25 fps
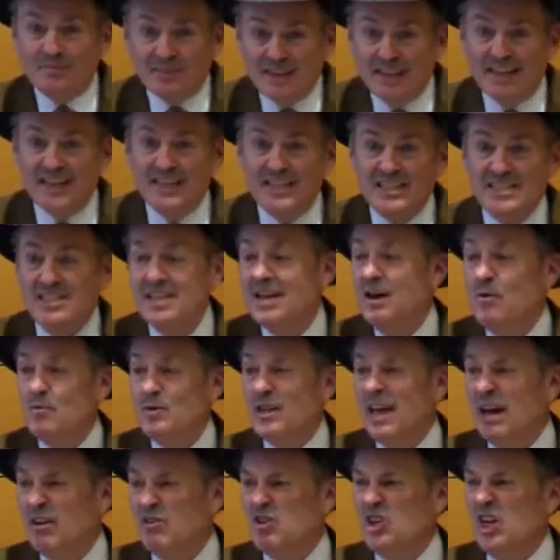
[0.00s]
things
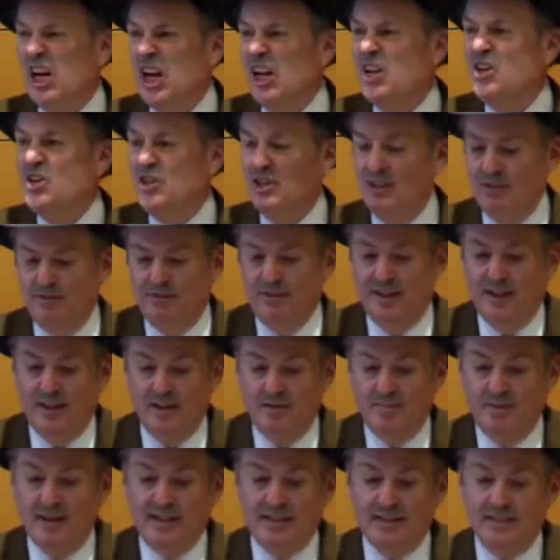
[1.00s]
without changing the
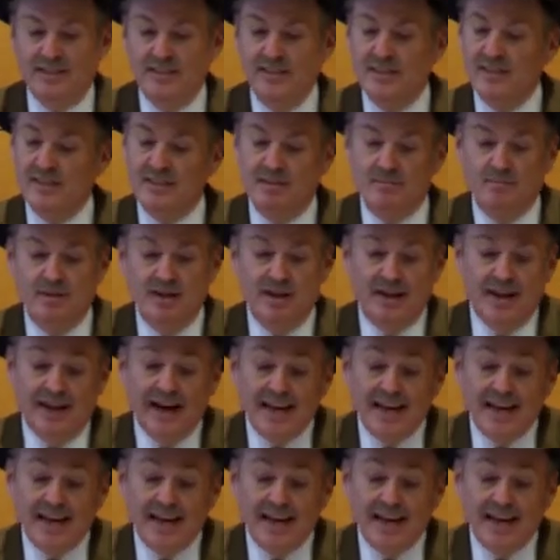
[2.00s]
fundamental system.